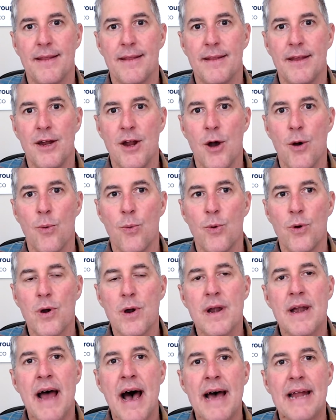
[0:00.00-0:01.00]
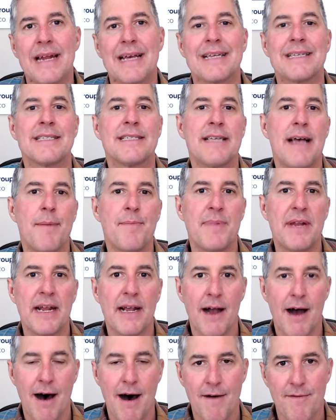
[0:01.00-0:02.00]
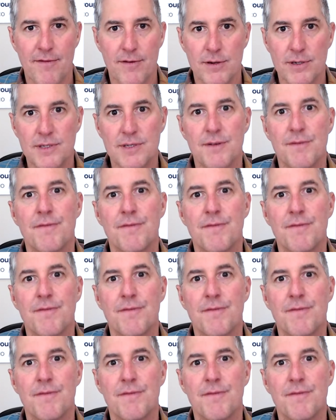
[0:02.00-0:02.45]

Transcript: we're not accepting offers